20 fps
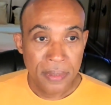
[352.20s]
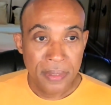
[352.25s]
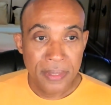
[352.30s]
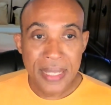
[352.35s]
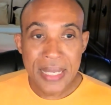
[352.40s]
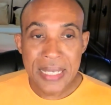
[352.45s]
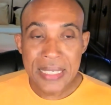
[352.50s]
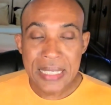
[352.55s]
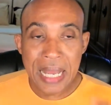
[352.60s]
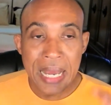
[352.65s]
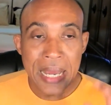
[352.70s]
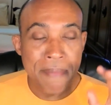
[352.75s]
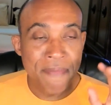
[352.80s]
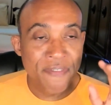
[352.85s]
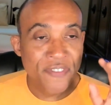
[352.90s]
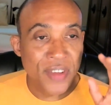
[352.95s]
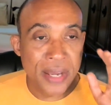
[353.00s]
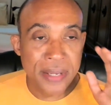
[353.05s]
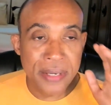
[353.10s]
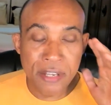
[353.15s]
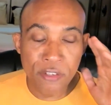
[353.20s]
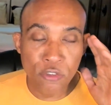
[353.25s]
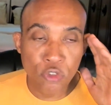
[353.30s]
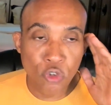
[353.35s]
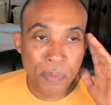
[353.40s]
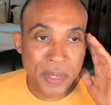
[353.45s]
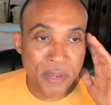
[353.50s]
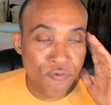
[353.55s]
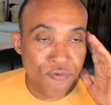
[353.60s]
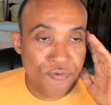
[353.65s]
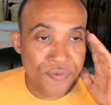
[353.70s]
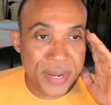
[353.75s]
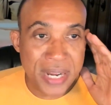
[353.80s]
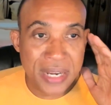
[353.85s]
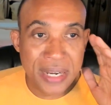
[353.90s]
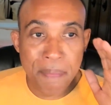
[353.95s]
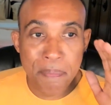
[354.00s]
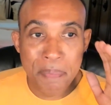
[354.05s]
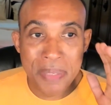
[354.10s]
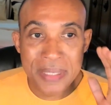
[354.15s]
This I am finding to be
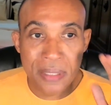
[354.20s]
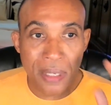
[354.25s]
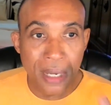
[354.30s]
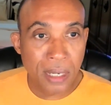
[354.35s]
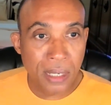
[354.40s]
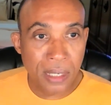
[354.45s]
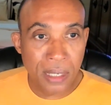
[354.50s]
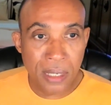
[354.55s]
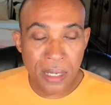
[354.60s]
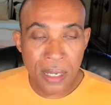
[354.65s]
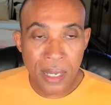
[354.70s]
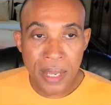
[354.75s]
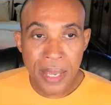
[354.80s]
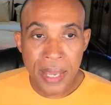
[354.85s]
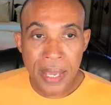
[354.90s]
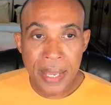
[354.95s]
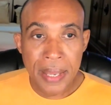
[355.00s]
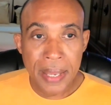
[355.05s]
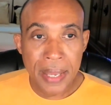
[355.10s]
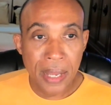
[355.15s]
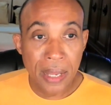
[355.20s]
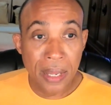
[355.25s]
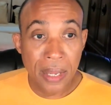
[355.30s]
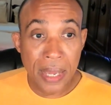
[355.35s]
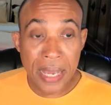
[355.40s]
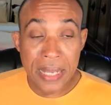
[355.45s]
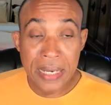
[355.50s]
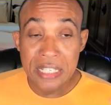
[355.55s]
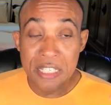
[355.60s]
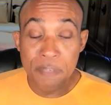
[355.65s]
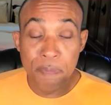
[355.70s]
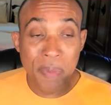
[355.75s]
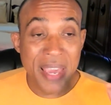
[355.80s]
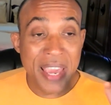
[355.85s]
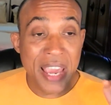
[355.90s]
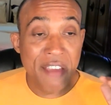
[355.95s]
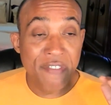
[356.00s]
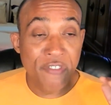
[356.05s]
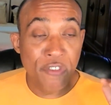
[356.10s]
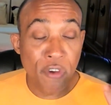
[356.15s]
really bizarre, and this
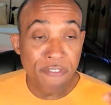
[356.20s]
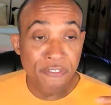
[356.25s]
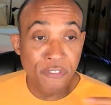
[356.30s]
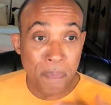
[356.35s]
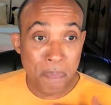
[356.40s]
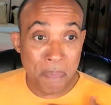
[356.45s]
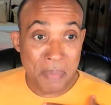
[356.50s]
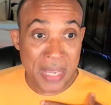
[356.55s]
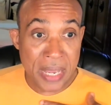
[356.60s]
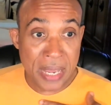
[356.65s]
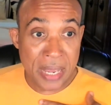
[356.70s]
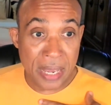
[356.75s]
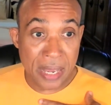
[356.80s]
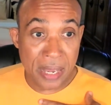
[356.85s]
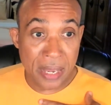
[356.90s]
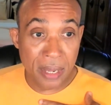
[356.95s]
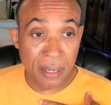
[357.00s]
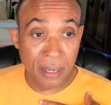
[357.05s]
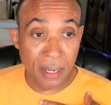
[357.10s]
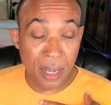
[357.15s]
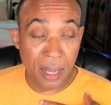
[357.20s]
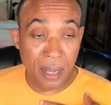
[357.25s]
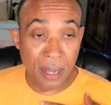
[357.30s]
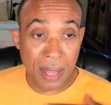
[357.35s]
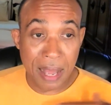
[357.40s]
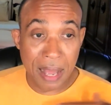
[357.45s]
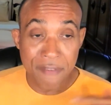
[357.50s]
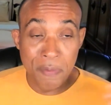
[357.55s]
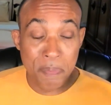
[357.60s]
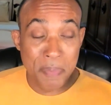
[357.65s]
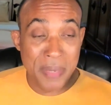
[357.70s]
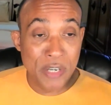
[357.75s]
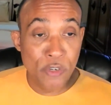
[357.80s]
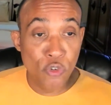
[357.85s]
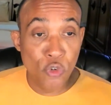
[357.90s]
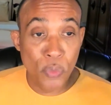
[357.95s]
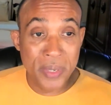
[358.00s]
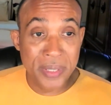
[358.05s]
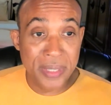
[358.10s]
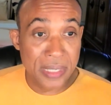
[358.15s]
behavior for me, having
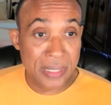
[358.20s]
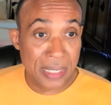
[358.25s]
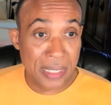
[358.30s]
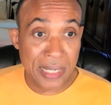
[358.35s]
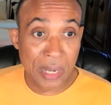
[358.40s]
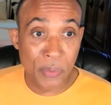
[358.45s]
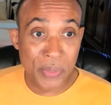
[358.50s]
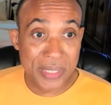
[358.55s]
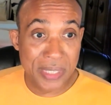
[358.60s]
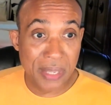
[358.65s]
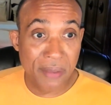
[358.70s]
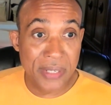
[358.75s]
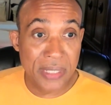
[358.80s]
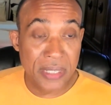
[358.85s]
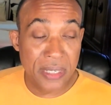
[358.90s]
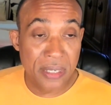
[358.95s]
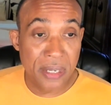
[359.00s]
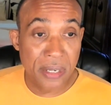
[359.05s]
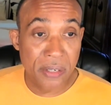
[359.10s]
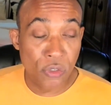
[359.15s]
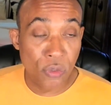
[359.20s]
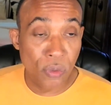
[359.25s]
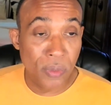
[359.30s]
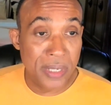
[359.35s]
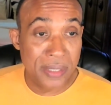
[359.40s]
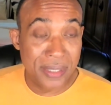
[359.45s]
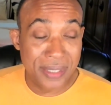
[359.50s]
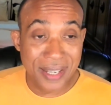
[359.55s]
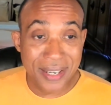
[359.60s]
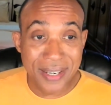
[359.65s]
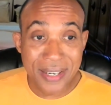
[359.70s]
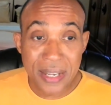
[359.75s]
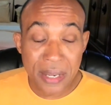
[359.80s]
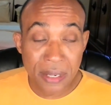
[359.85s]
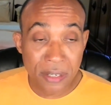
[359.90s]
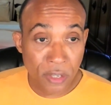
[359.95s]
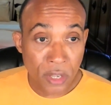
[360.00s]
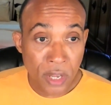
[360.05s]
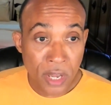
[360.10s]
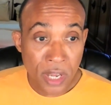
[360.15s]
been doing this since I was 17 years old and
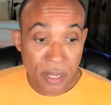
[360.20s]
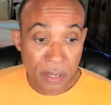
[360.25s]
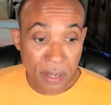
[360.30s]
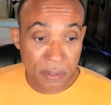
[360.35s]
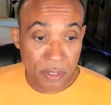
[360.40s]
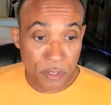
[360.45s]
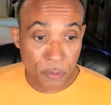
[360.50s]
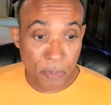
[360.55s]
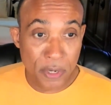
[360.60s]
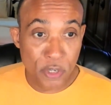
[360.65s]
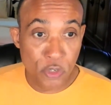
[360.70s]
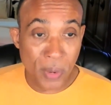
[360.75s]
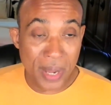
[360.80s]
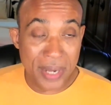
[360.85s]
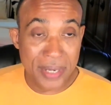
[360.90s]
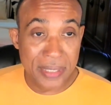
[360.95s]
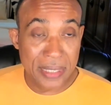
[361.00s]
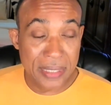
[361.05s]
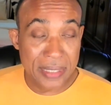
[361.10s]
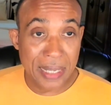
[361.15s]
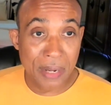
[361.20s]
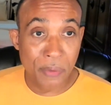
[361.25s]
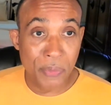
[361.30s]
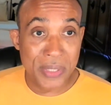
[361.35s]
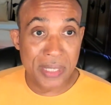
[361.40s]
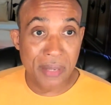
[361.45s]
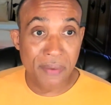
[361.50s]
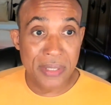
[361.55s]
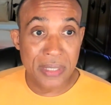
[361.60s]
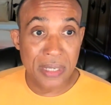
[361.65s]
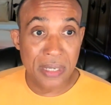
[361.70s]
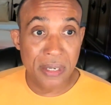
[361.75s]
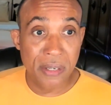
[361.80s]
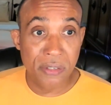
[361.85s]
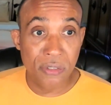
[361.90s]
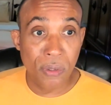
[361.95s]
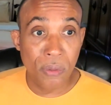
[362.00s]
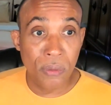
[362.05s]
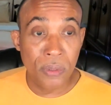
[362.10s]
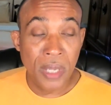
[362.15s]
studying spirituality since I was 17
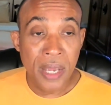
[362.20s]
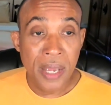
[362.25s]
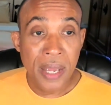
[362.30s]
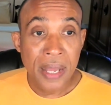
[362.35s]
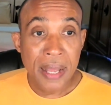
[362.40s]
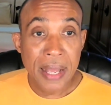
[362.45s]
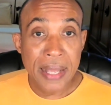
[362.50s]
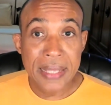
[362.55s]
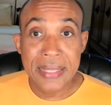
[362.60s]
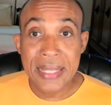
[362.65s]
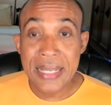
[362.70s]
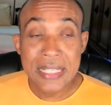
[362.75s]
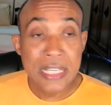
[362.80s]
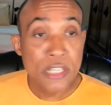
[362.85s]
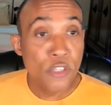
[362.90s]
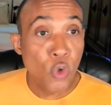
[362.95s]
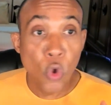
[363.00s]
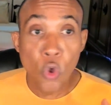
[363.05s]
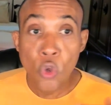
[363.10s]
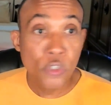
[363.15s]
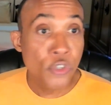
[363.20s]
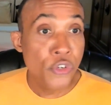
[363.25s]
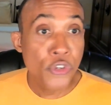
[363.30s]
years old, this is all